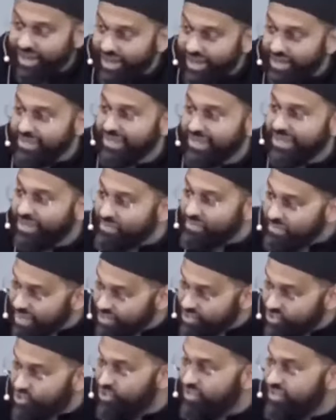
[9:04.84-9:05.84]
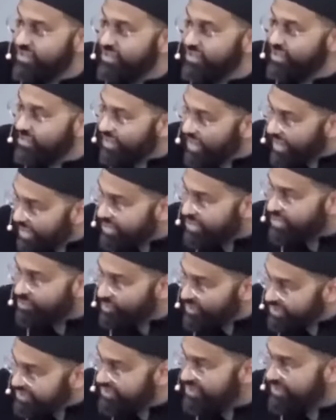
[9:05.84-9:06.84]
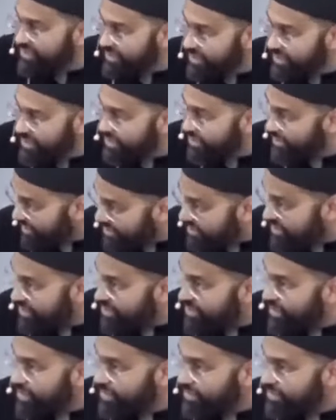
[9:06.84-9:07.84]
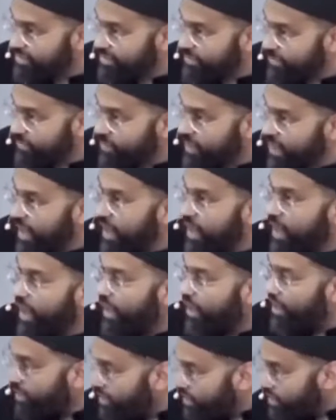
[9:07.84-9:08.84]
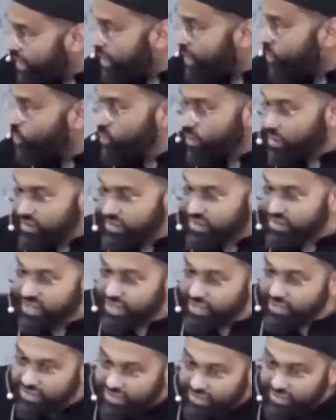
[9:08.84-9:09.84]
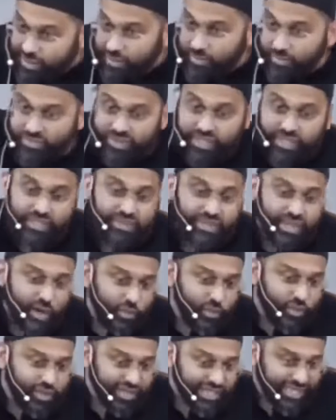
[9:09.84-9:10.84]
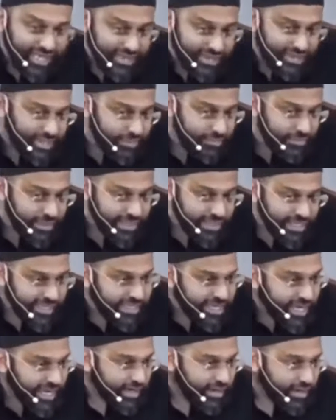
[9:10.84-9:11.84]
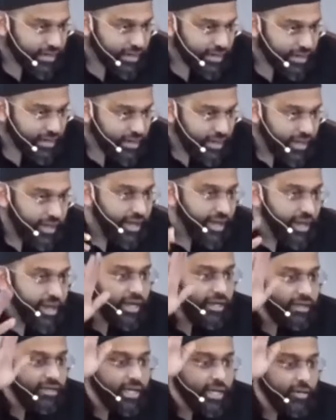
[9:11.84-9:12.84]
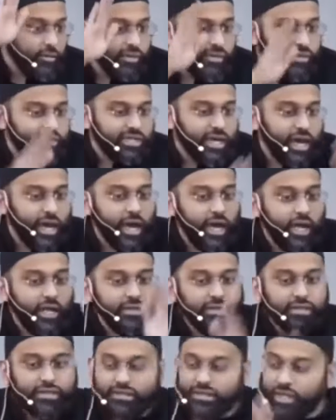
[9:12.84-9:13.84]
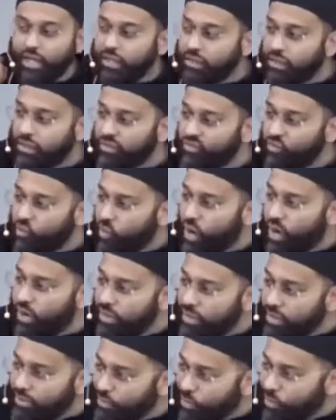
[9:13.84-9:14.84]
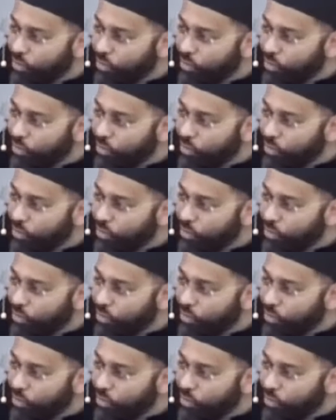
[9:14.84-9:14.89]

the hadith mentions this explicitly, does it not? Allah will send something that will get them in the neck and they will die the death of one